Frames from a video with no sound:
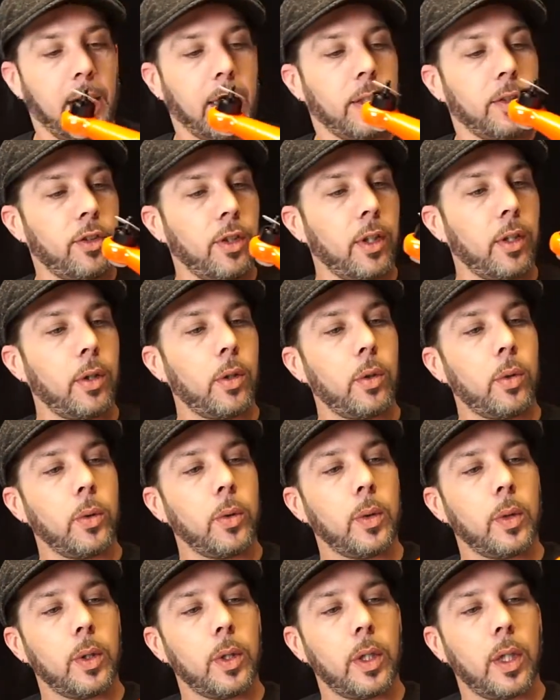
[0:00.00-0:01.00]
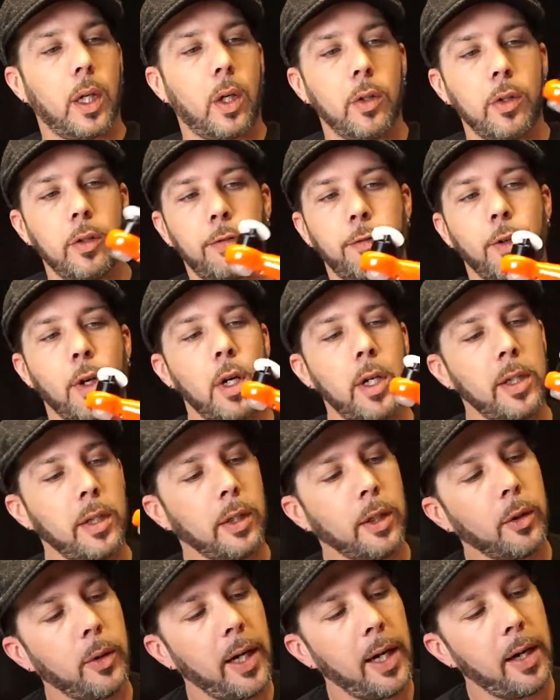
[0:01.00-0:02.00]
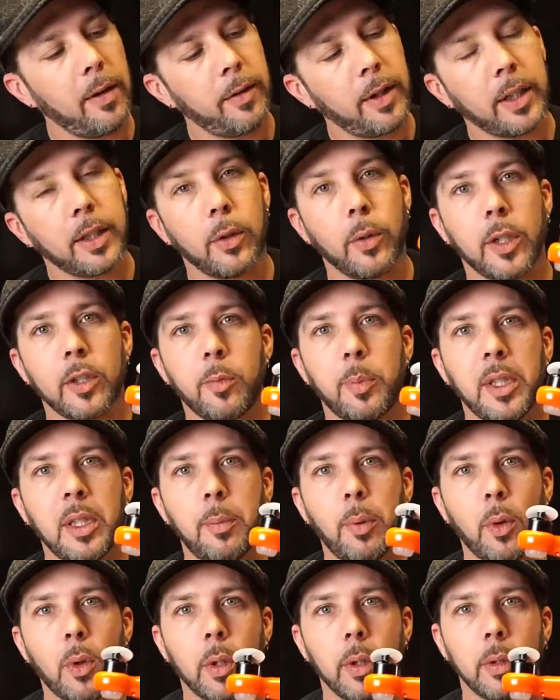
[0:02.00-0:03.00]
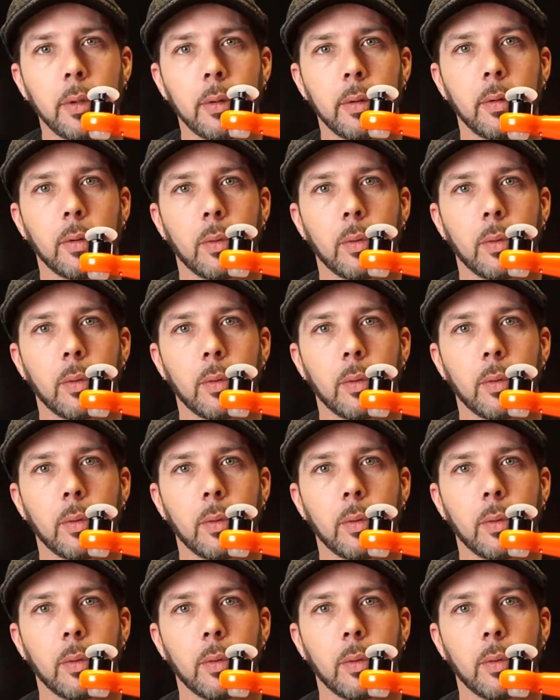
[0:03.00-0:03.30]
So on the front, you have a USB port